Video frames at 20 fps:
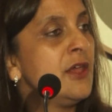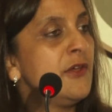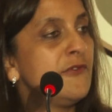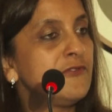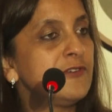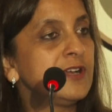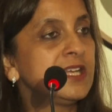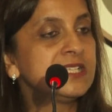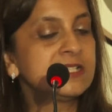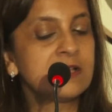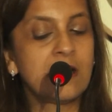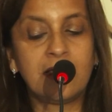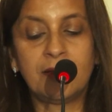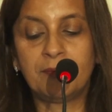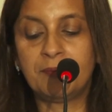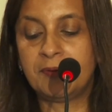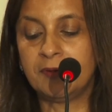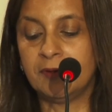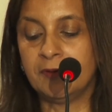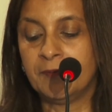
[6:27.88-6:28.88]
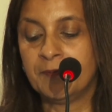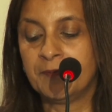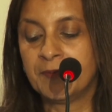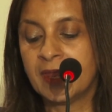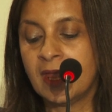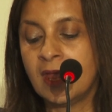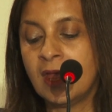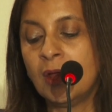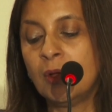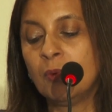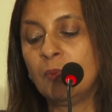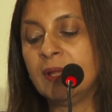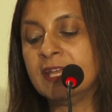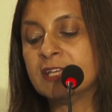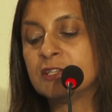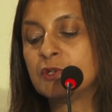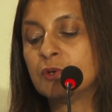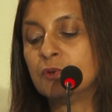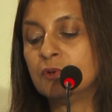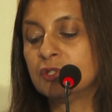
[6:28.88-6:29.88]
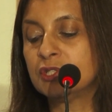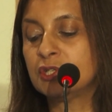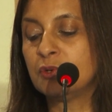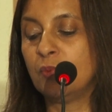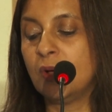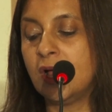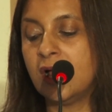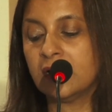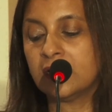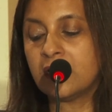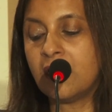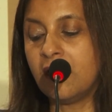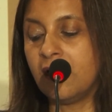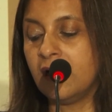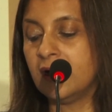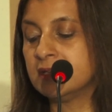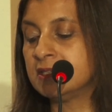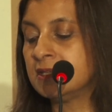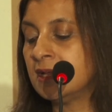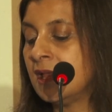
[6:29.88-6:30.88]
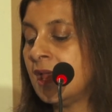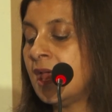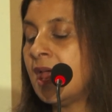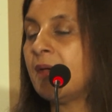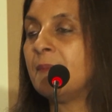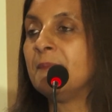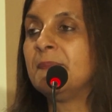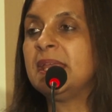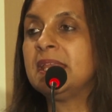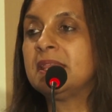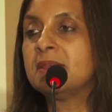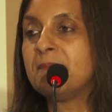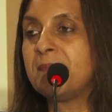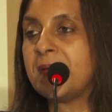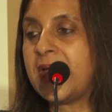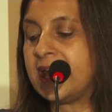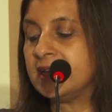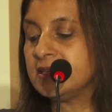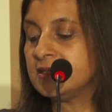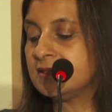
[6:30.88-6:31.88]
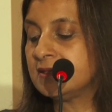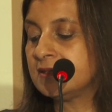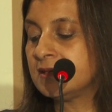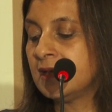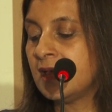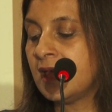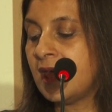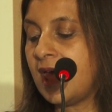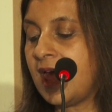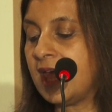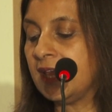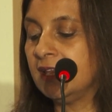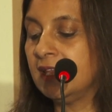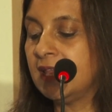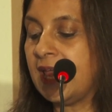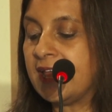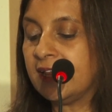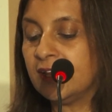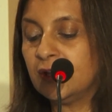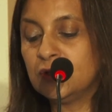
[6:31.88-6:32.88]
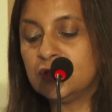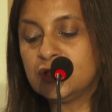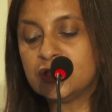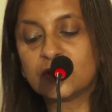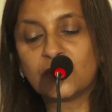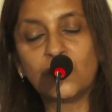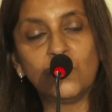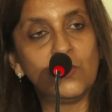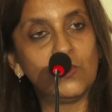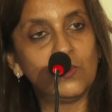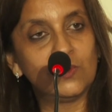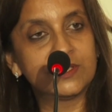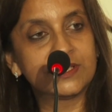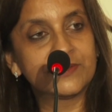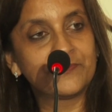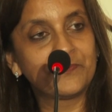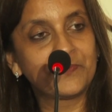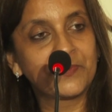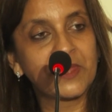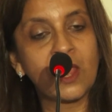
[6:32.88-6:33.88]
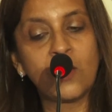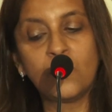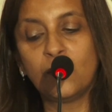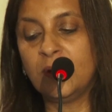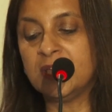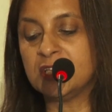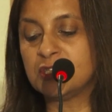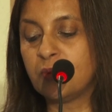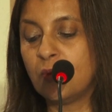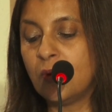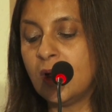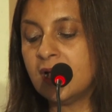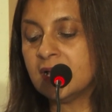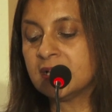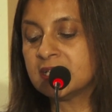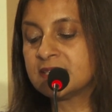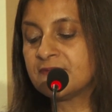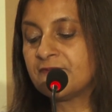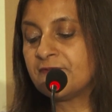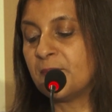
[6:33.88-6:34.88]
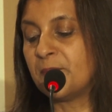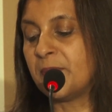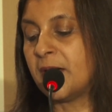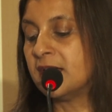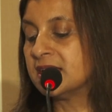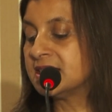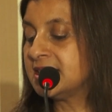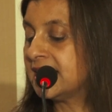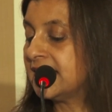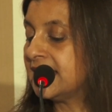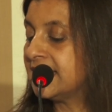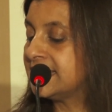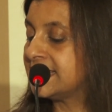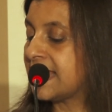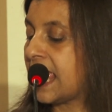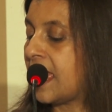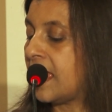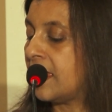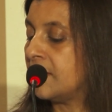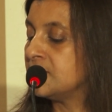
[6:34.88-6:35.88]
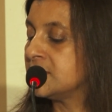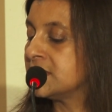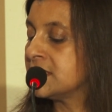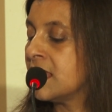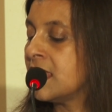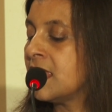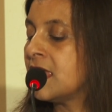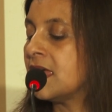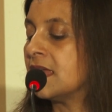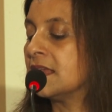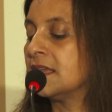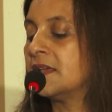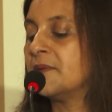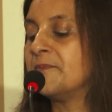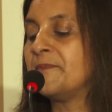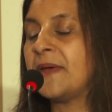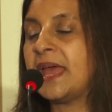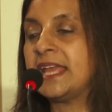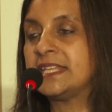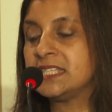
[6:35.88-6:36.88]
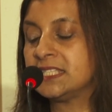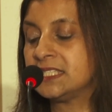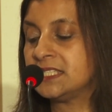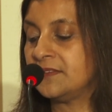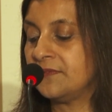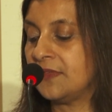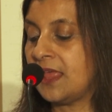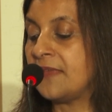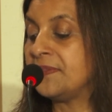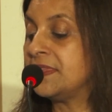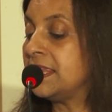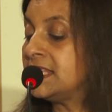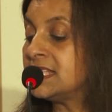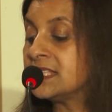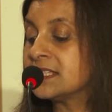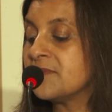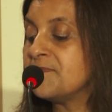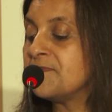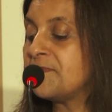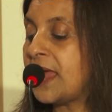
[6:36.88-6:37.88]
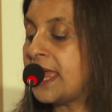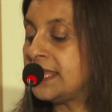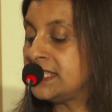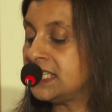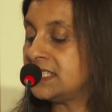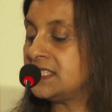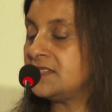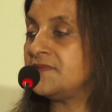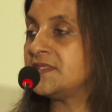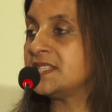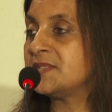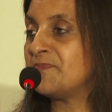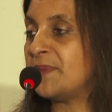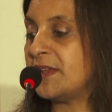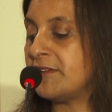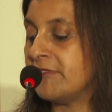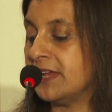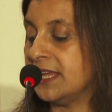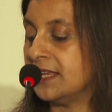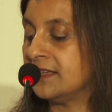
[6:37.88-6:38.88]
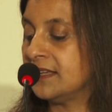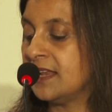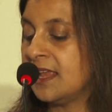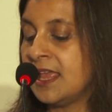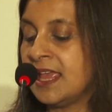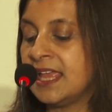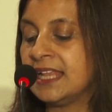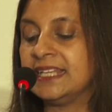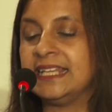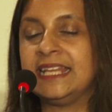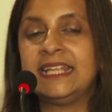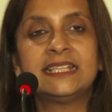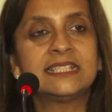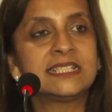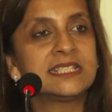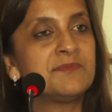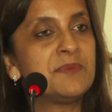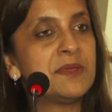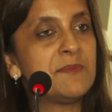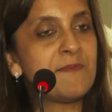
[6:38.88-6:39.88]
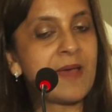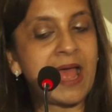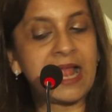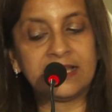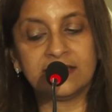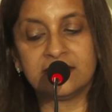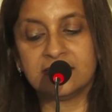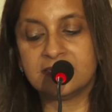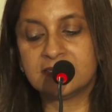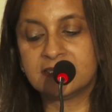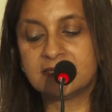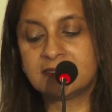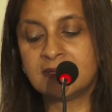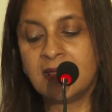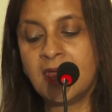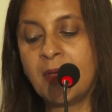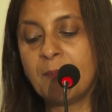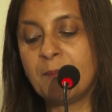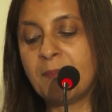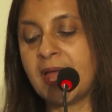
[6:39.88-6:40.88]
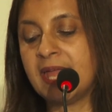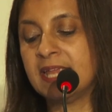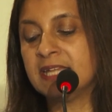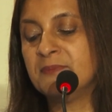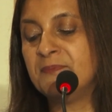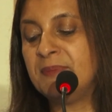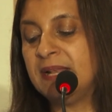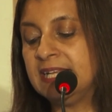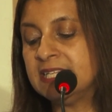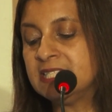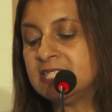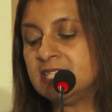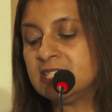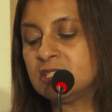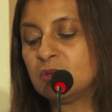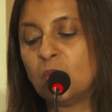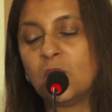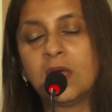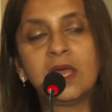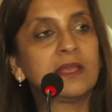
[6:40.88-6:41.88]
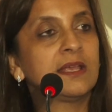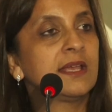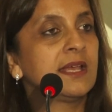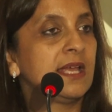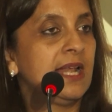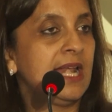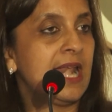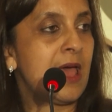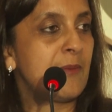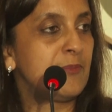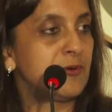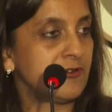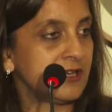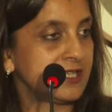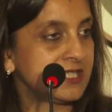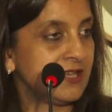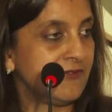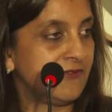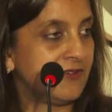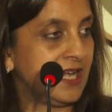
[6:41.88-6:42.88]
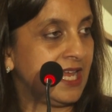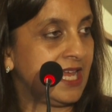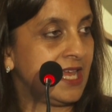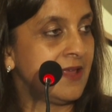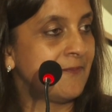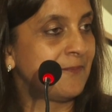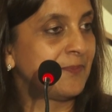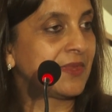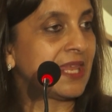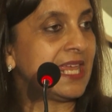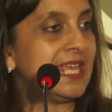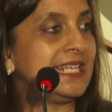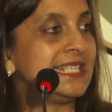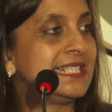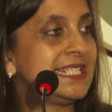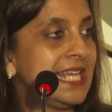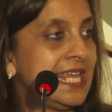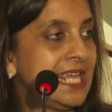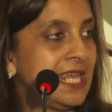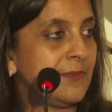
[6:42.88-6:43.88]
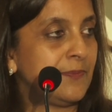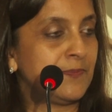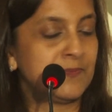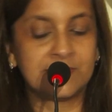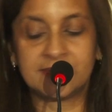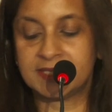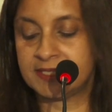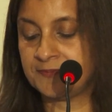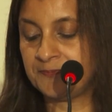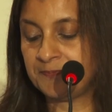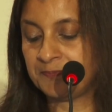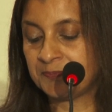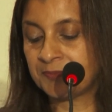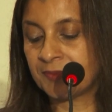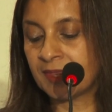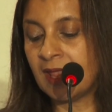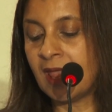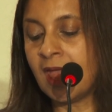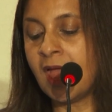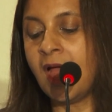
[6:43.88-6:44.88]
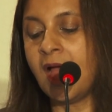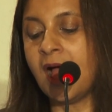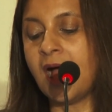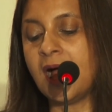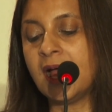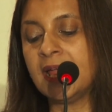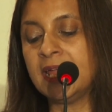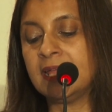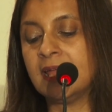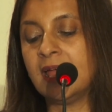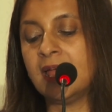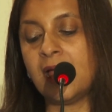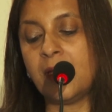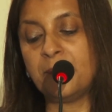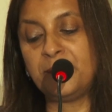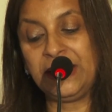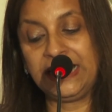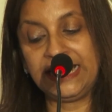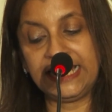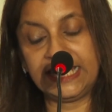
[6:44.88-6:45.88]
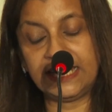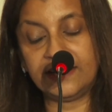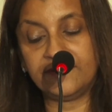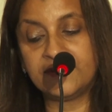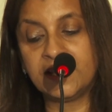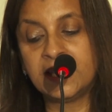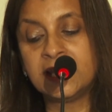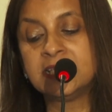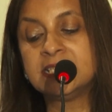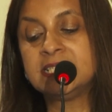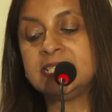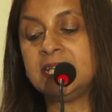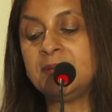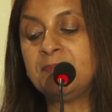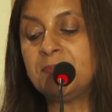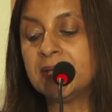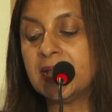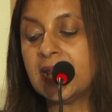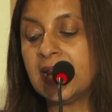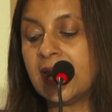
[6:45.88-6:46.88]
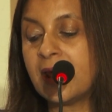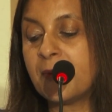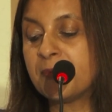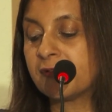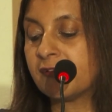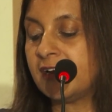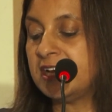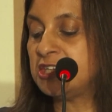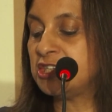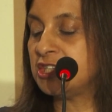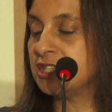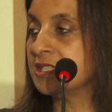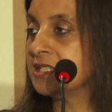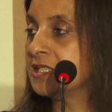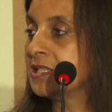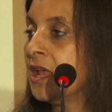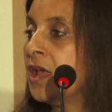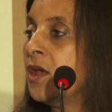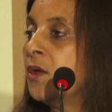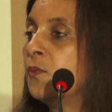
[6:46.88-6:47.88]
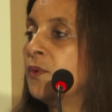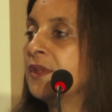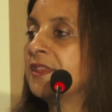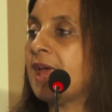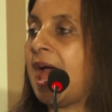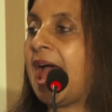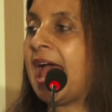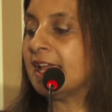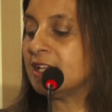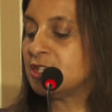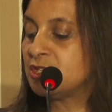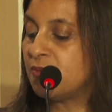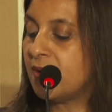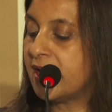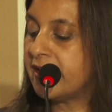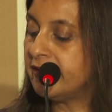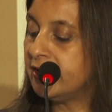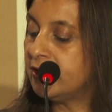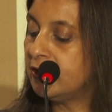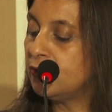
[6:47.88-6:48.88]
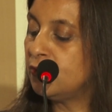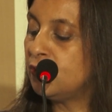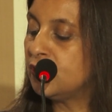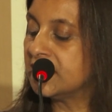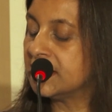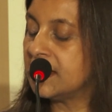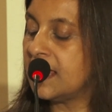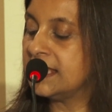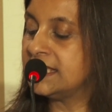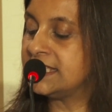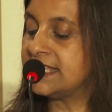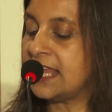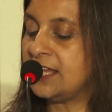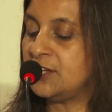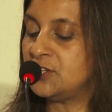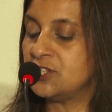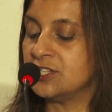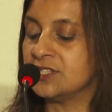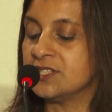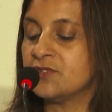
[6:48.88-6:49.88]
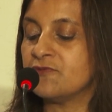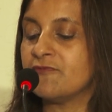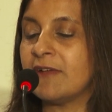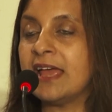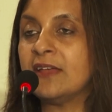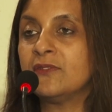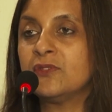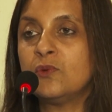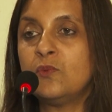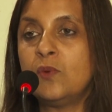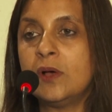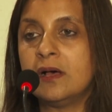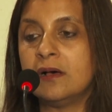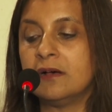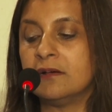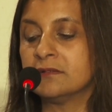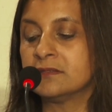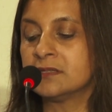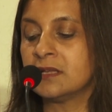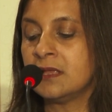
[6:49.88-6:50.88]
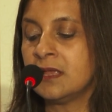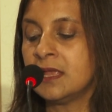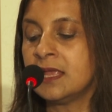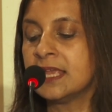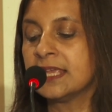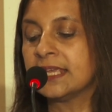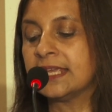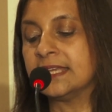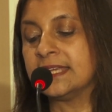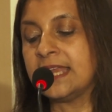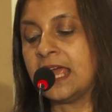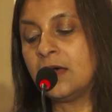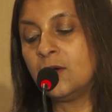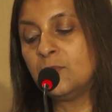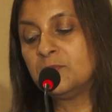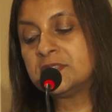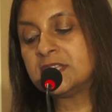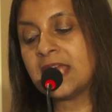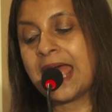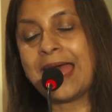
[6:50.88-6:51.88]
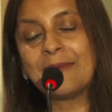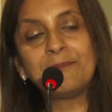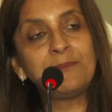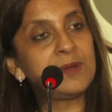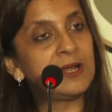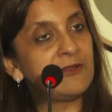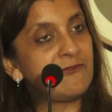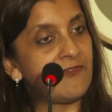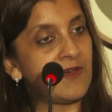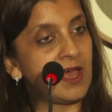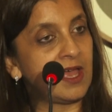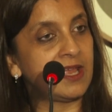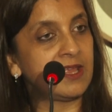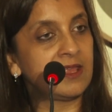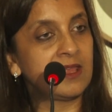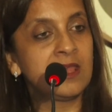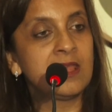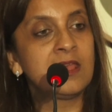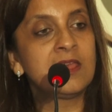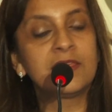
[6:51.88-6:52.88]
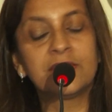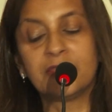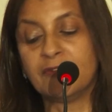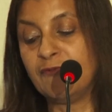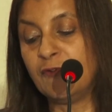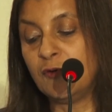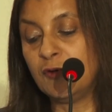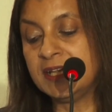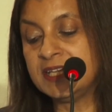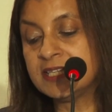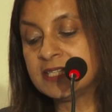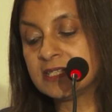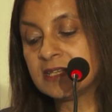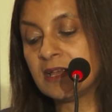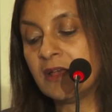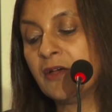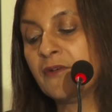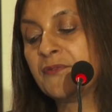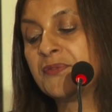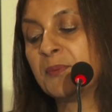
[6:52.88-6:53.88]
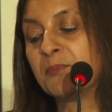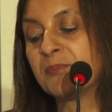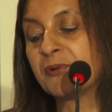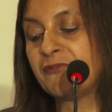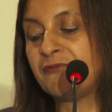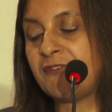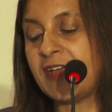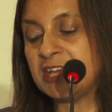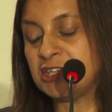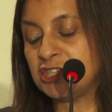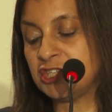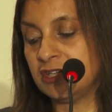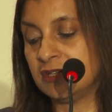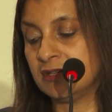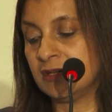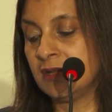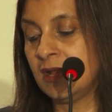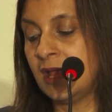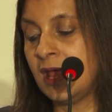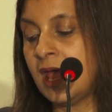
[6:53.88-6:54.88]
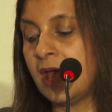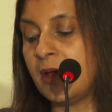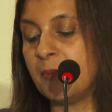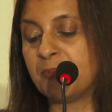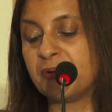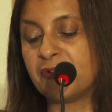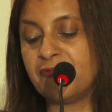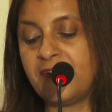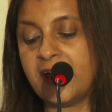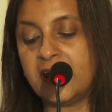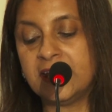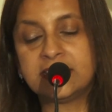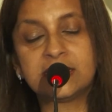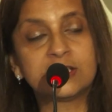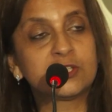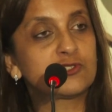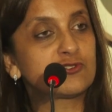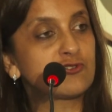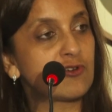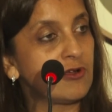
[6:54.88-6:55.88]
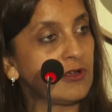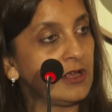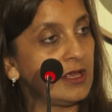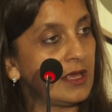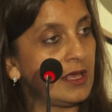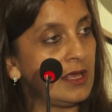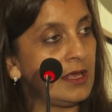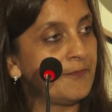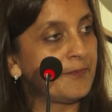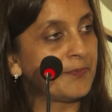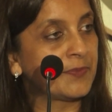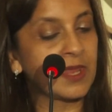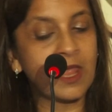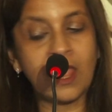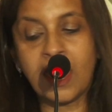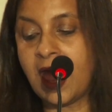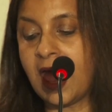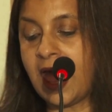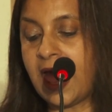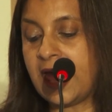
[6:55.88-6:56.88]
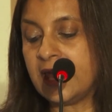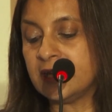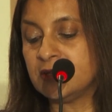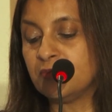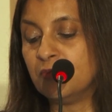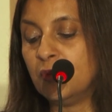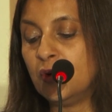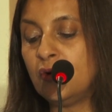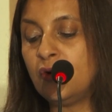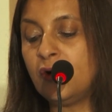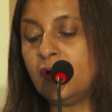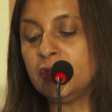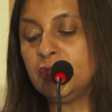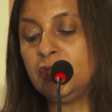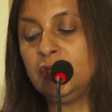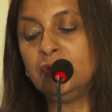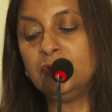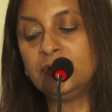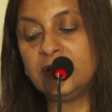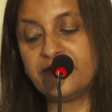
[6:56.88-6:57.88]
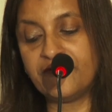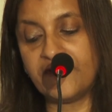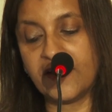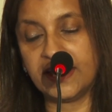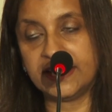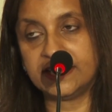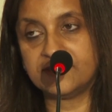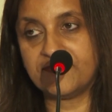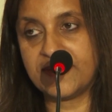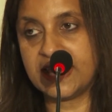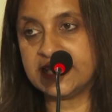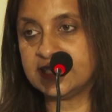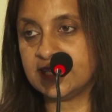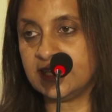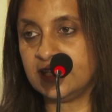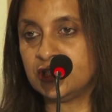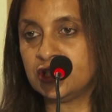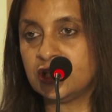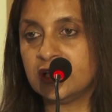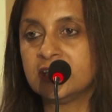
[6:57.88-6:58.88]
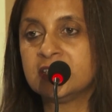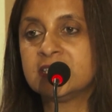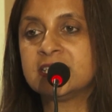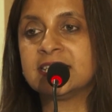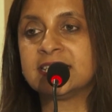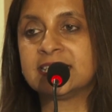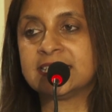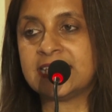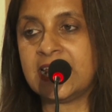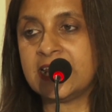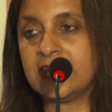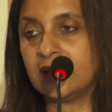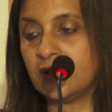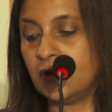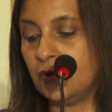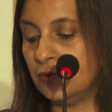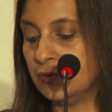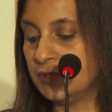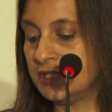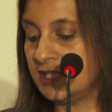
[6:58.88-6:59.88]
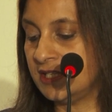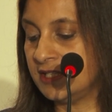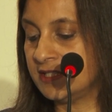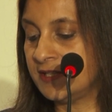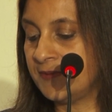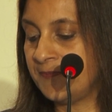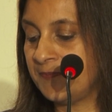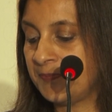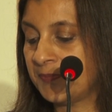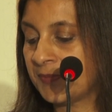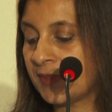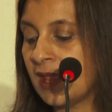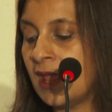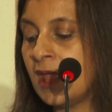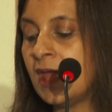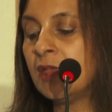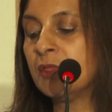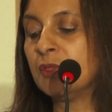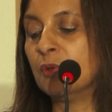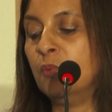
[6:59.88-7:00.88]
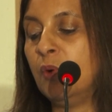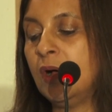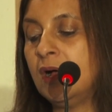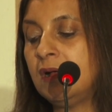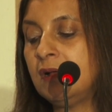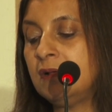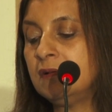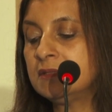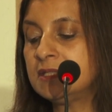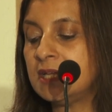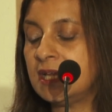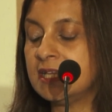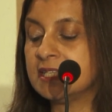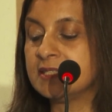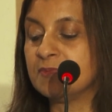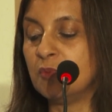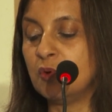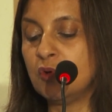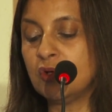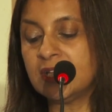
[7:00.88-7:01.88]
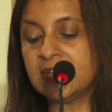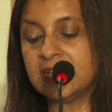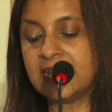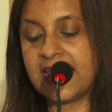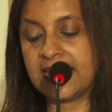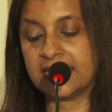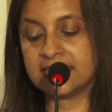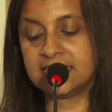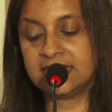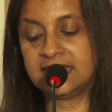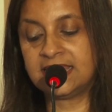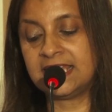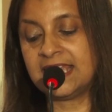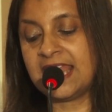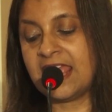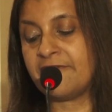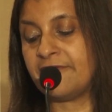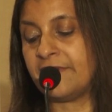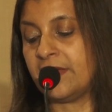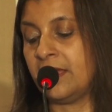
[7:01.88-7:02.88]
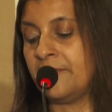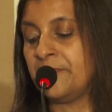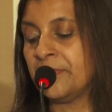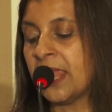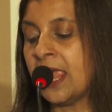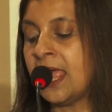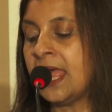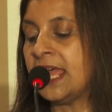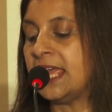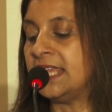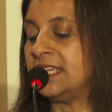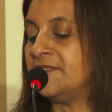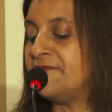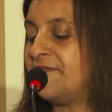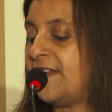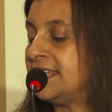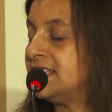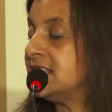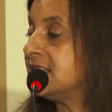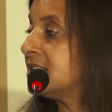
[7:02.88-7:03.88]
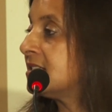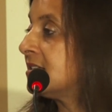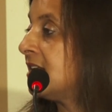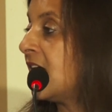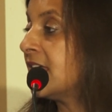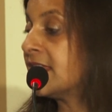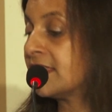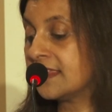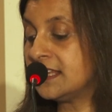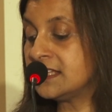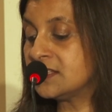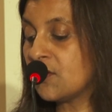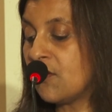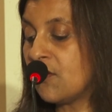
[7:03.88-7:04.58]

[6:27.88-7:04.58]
For example, we are taught to work hard and be the best and get good scores, which works for passing exams and competitive. And this competitive spirit needs to be balanced by an ability to work collaboratively in teams. I believe deeper collaborations with actuarial organisations around the world can help to amplify the voice of the profession and provide a stronger and more unified message to stakeholders. The world is more connected than ever, and events like this